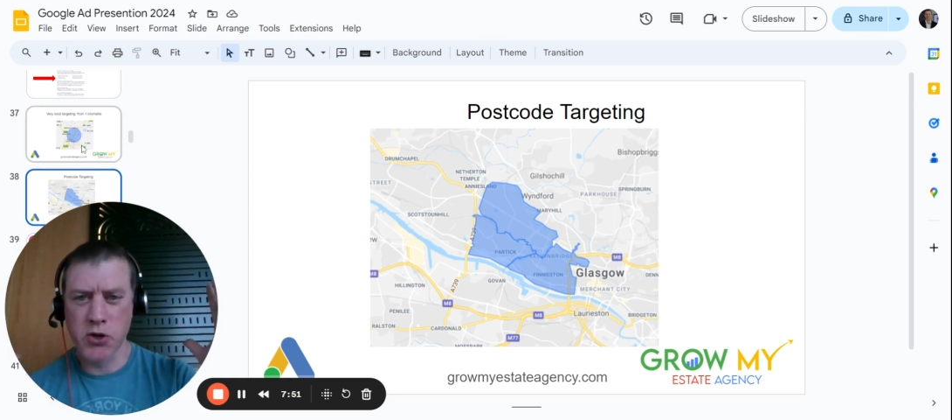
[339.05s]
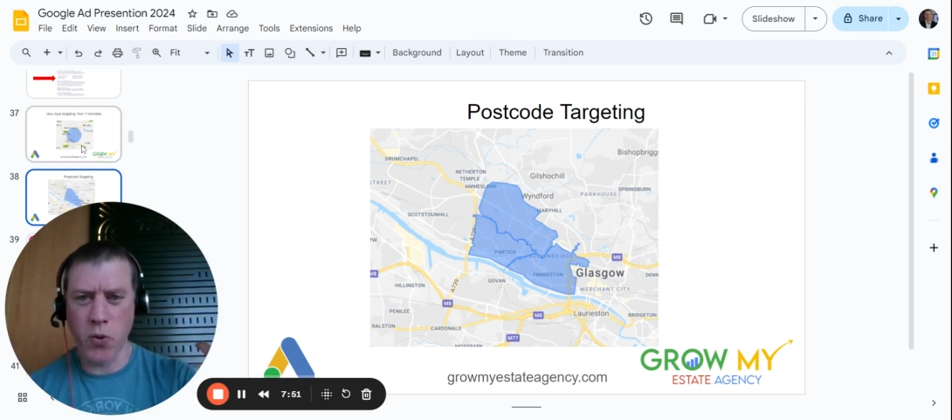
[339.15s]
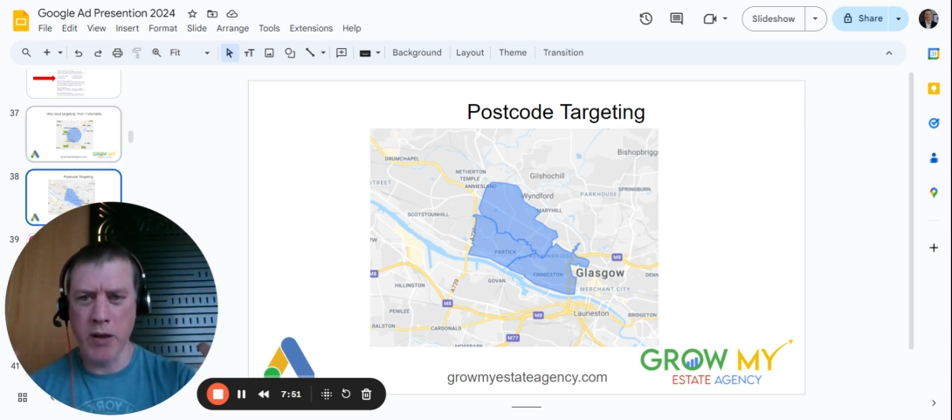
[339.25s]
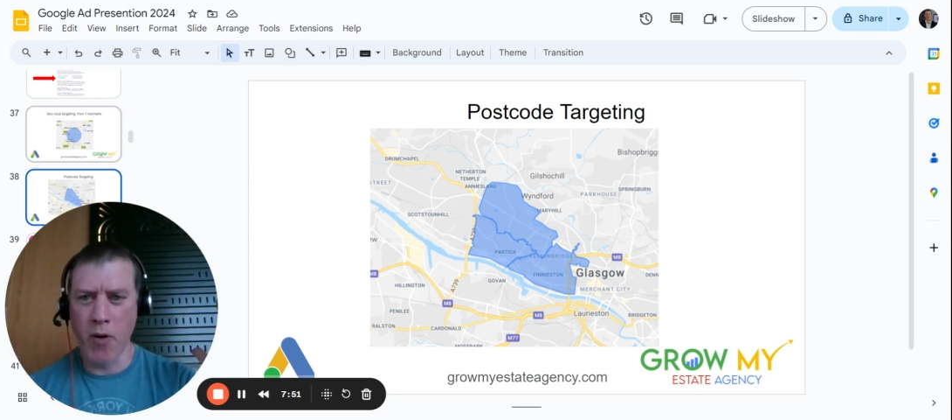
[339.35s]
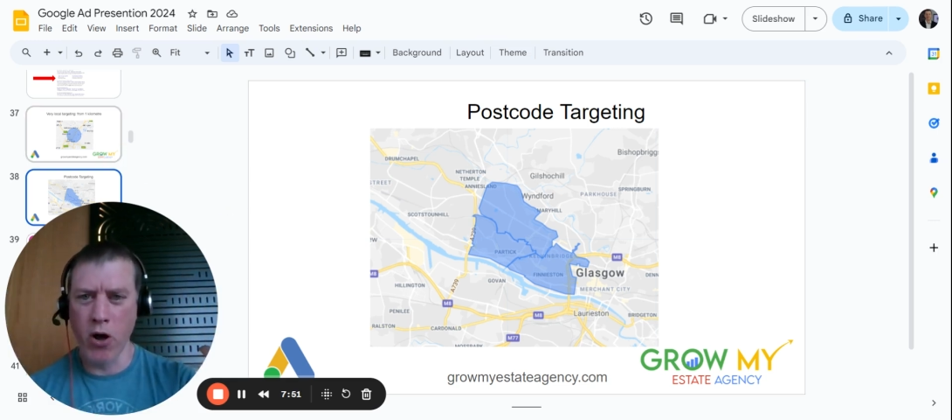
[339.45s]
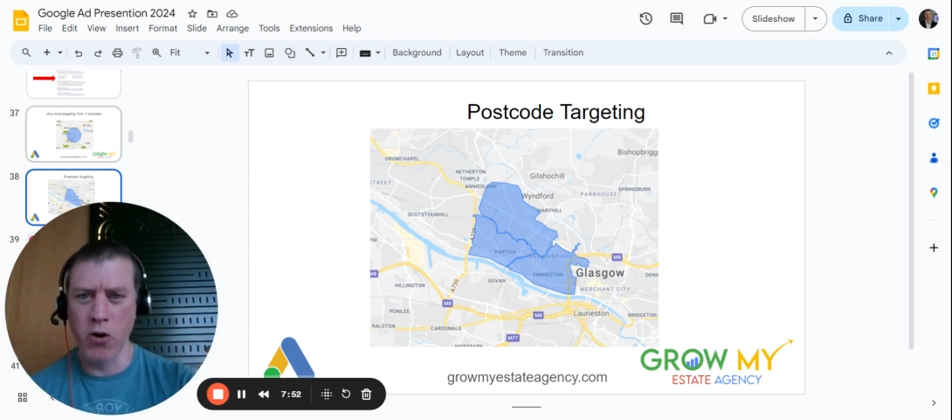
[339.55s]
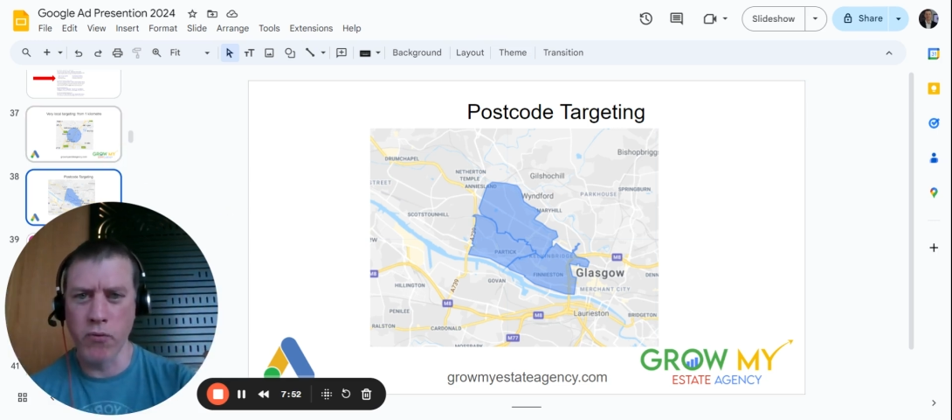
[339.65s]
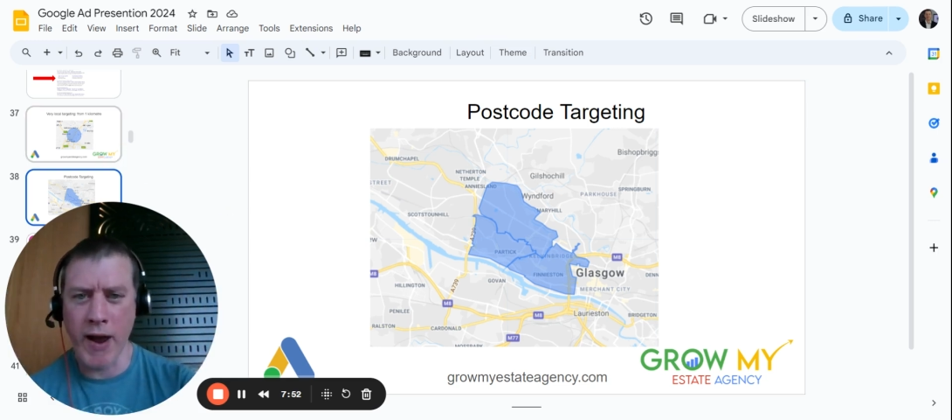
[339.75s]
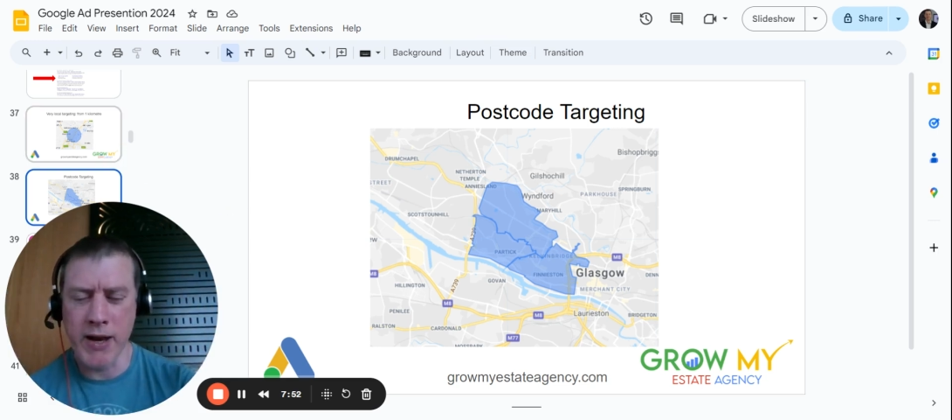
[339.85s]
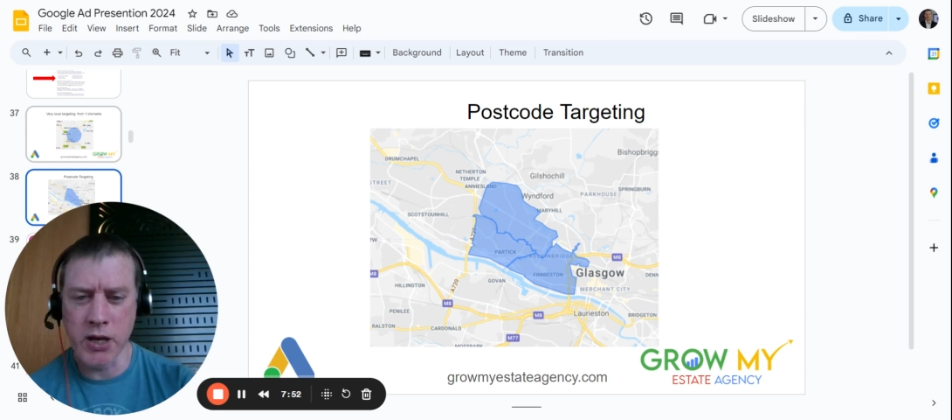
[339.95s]

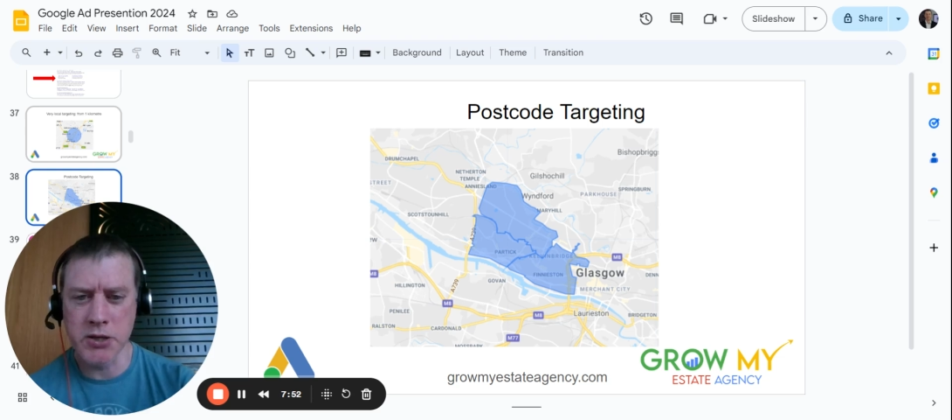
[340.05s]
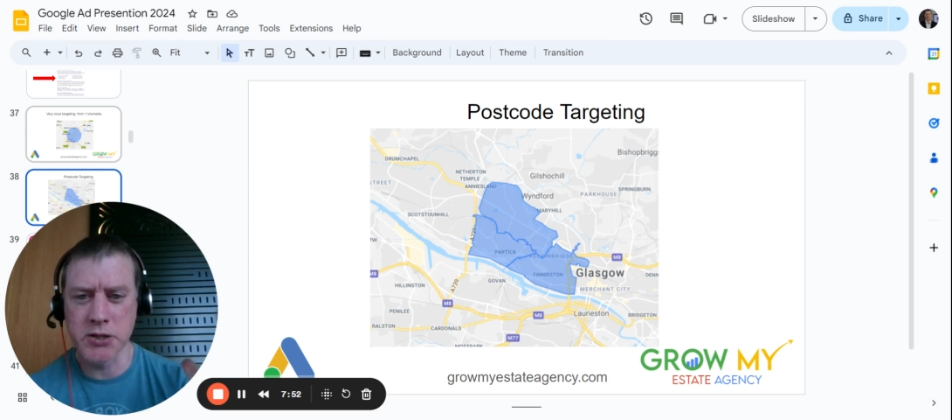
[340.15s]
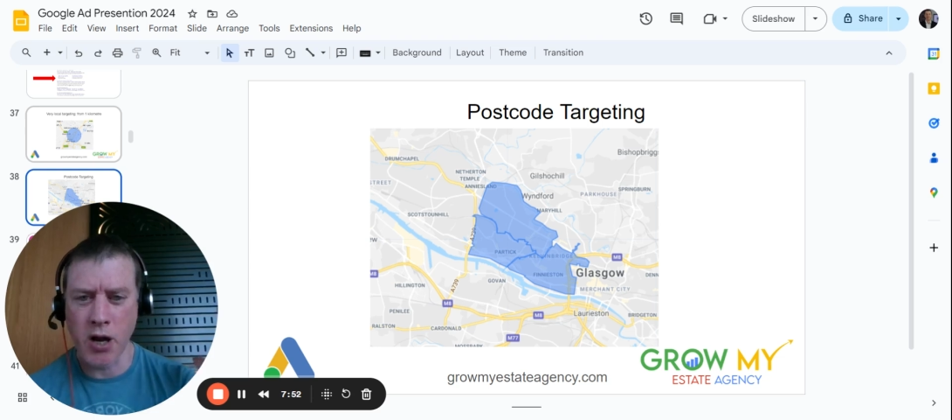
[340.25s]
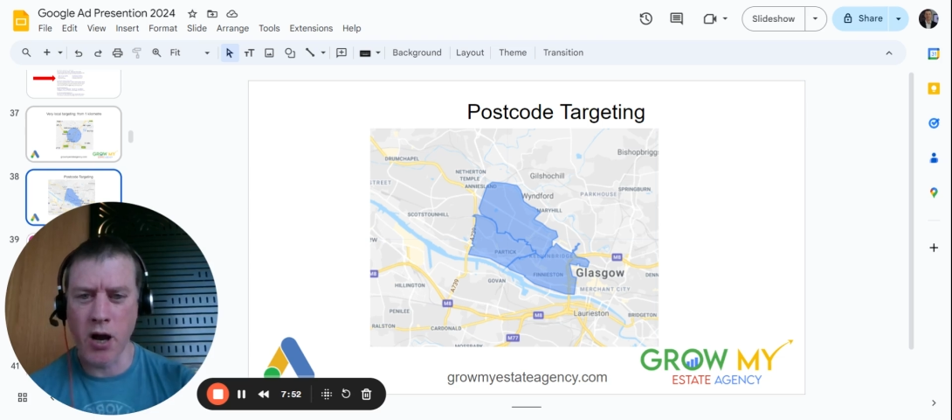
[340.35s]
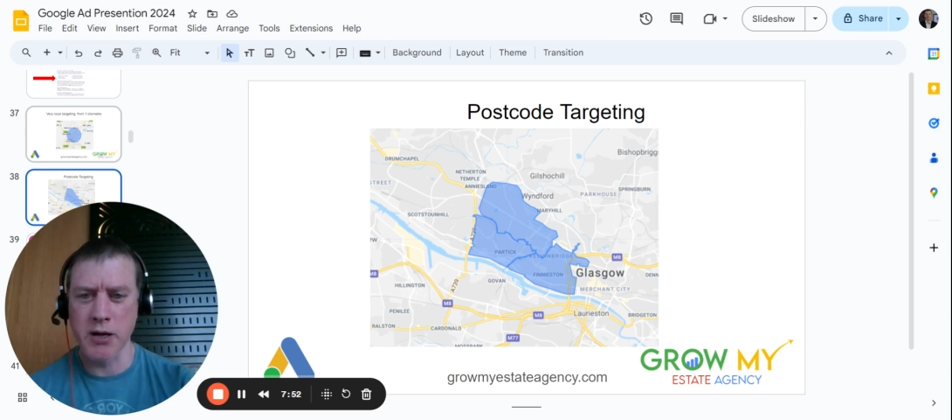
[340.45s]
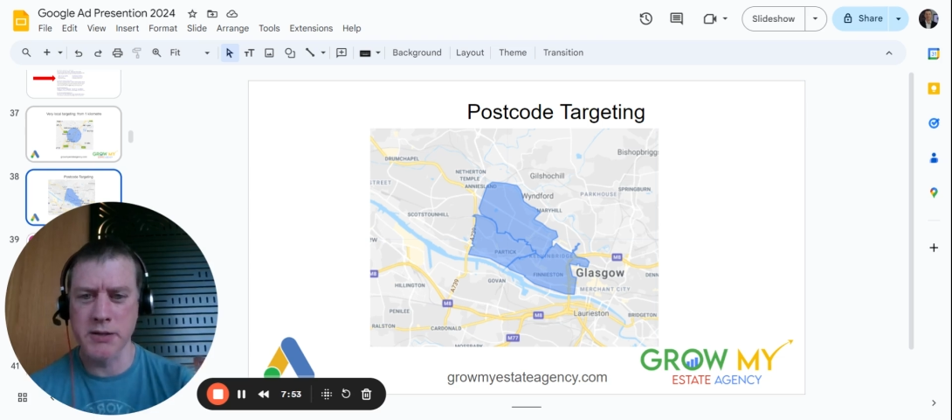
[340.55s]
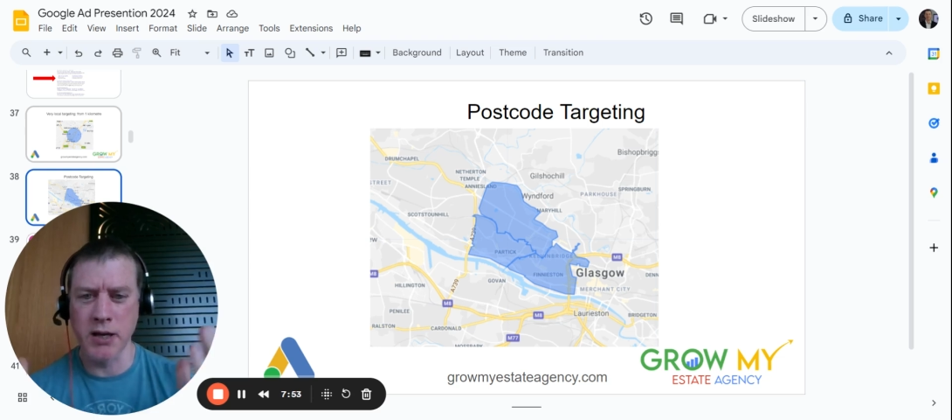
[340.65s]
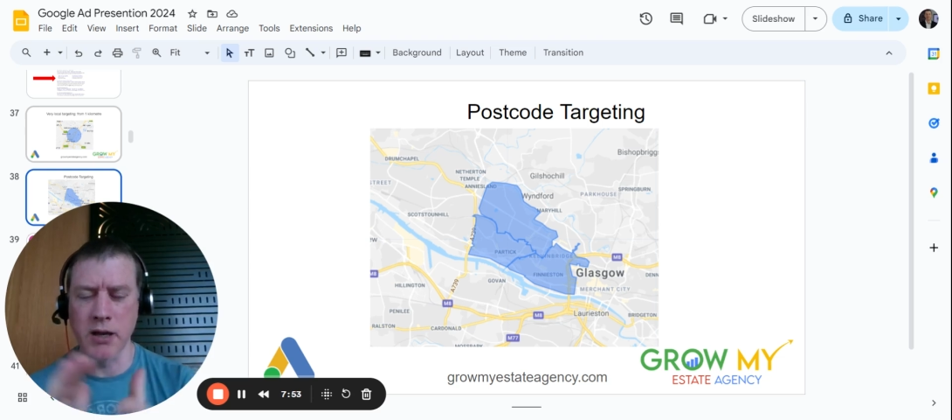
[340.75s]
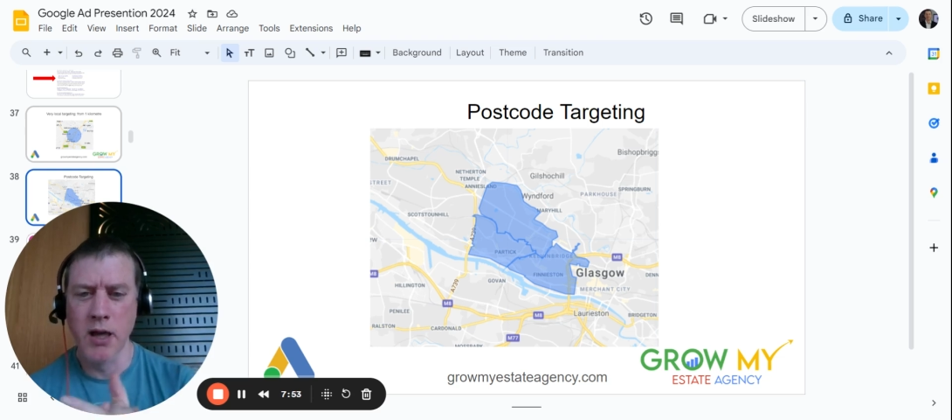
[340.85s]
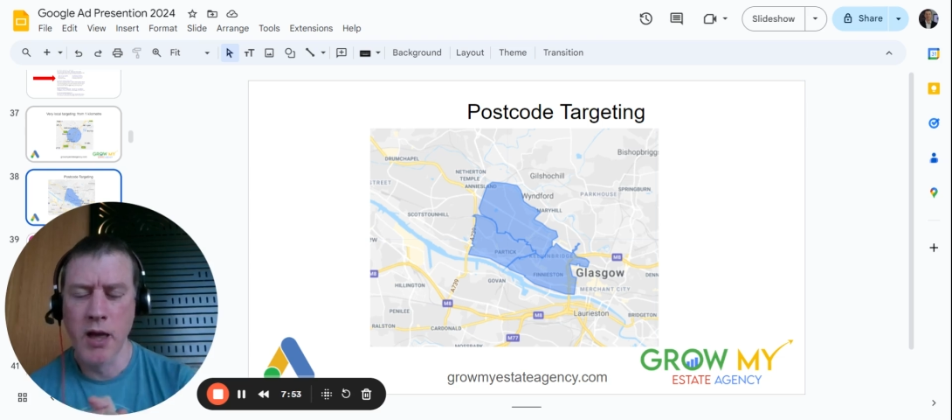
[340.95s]
20-mile radius
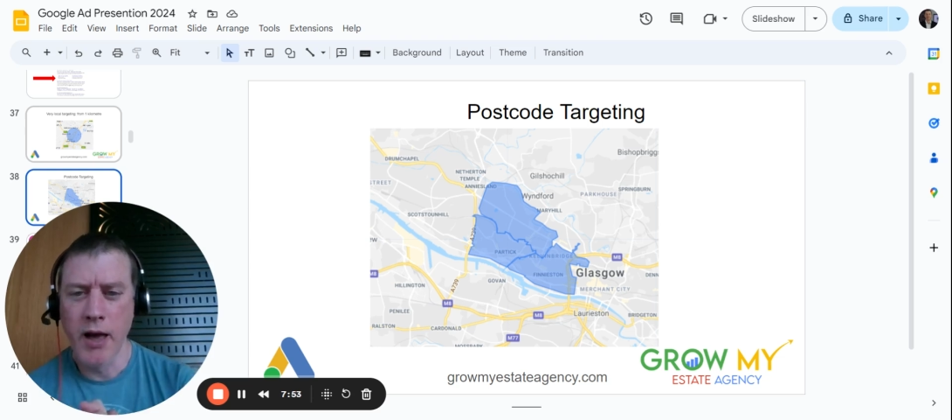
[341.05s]
targeting